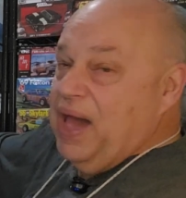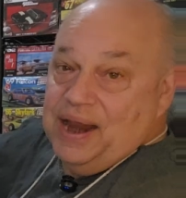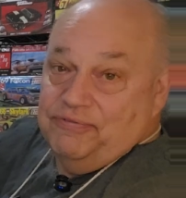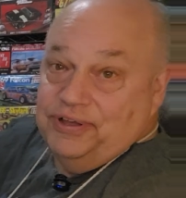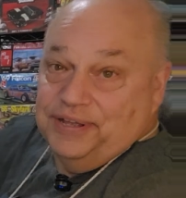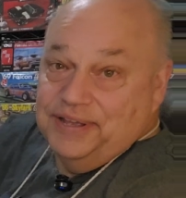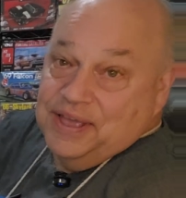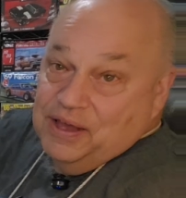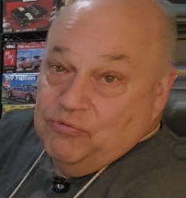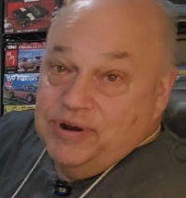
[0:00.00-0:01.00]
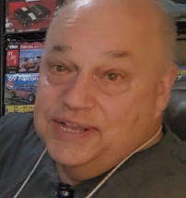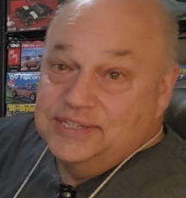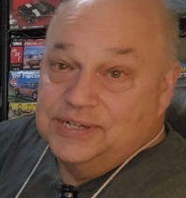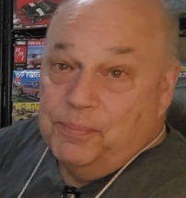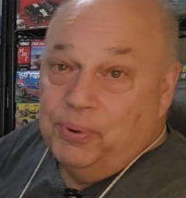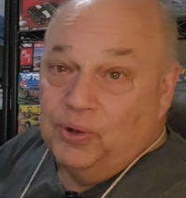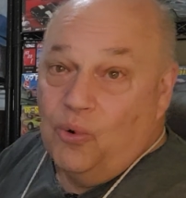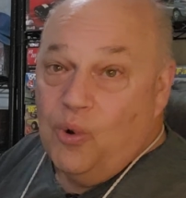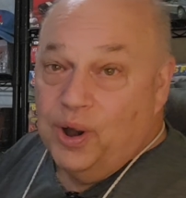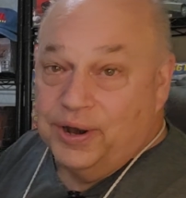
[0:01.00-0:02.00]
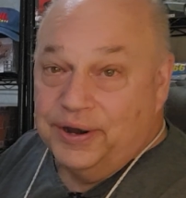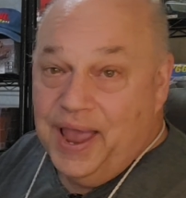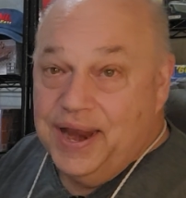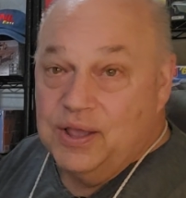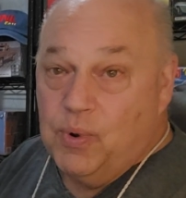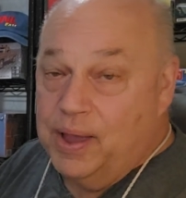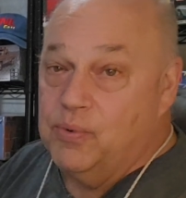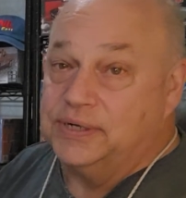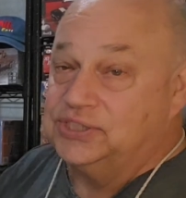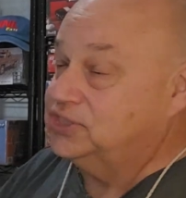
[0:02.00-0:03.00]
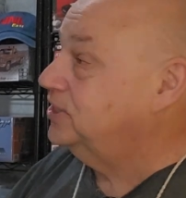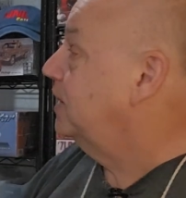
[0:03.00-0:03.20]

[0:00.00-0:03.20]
kind of a reasonable order anyway, which